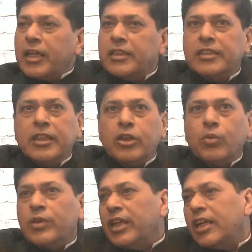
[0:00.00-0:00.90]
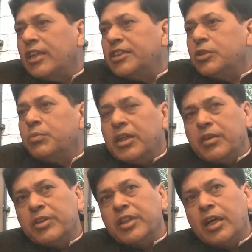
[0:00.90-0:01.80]
I can send it over there and it will just burn
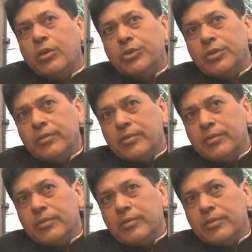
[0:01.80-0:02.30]
everything out.